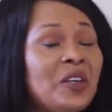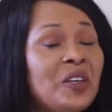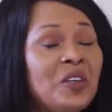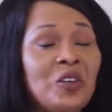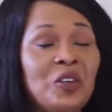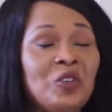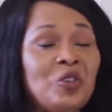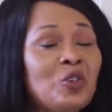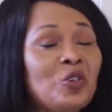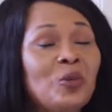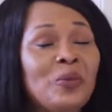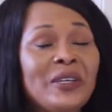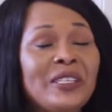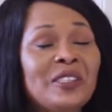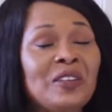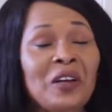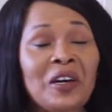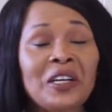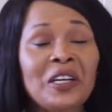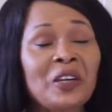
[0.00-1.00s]
YouTube
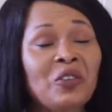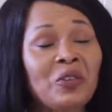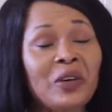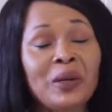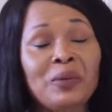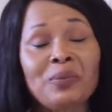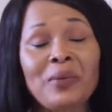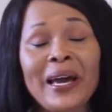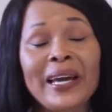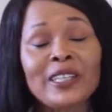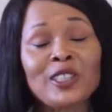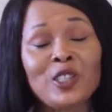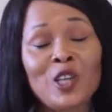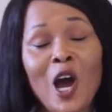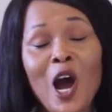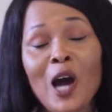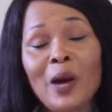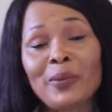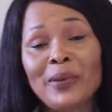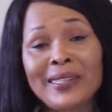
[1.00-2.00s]
is not even my
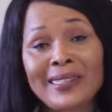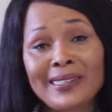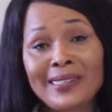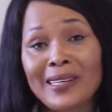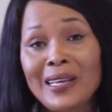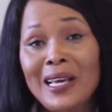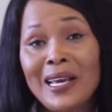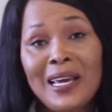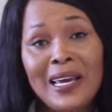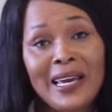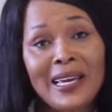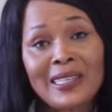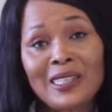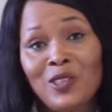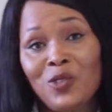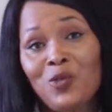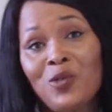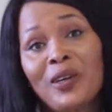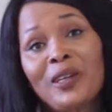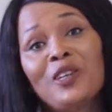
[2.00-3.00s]
job,
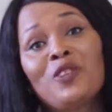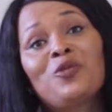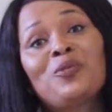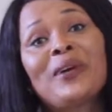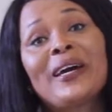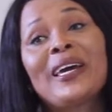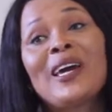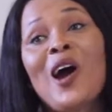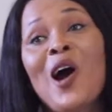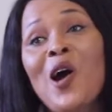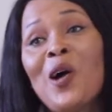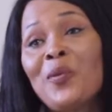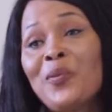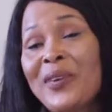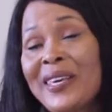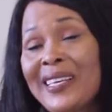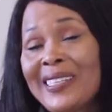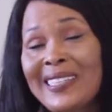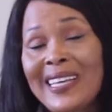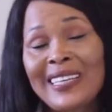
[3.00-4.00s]
it's one of my
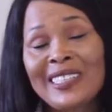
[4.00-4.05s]
hobbies.